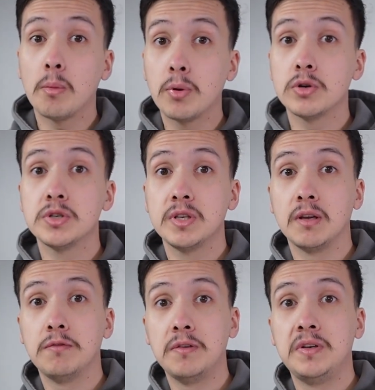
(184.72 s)
purchasing
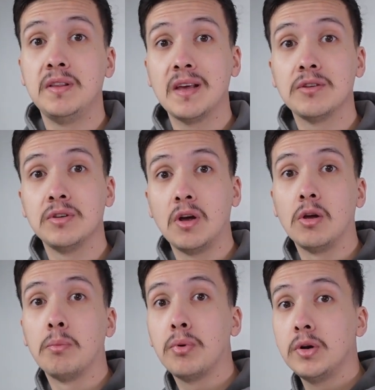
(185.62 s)
a
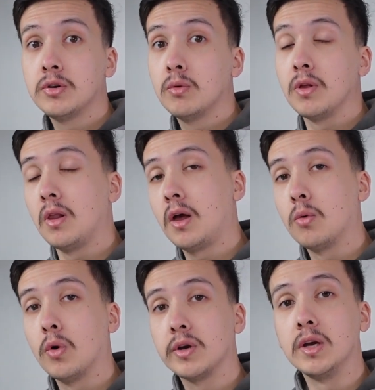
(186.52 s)
$15,000 printer with a lot
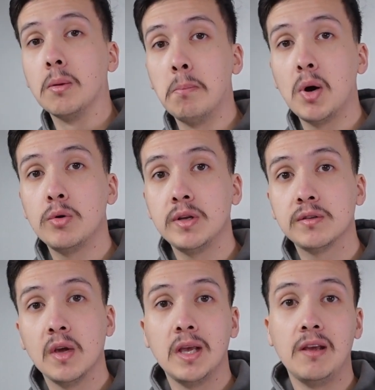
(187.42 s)
of working
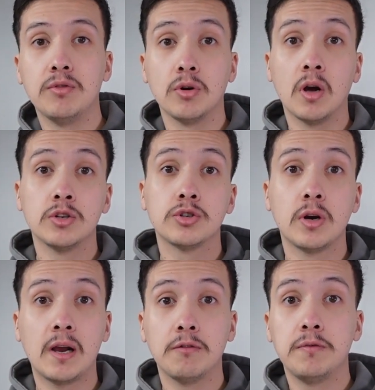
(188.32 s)
components. If you're
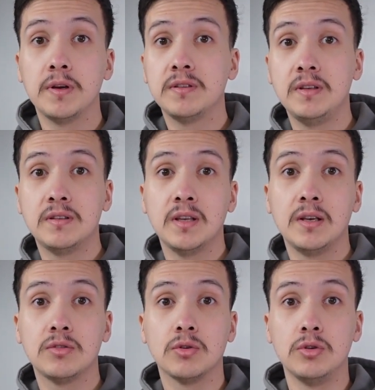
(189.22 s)
unsure how to fix these
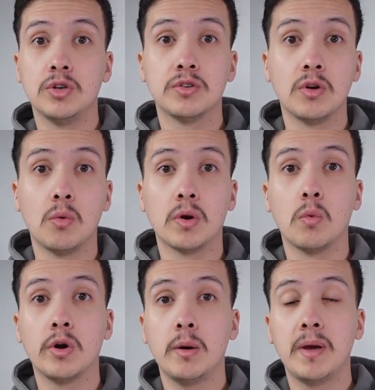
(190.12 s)
things or you just don't want to
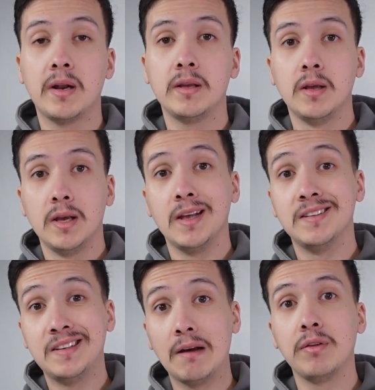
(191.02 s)
worry about it,
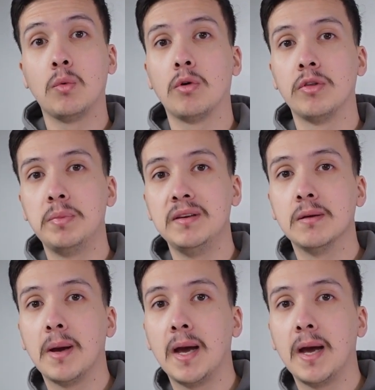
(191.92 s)
it's definitely worth the peace of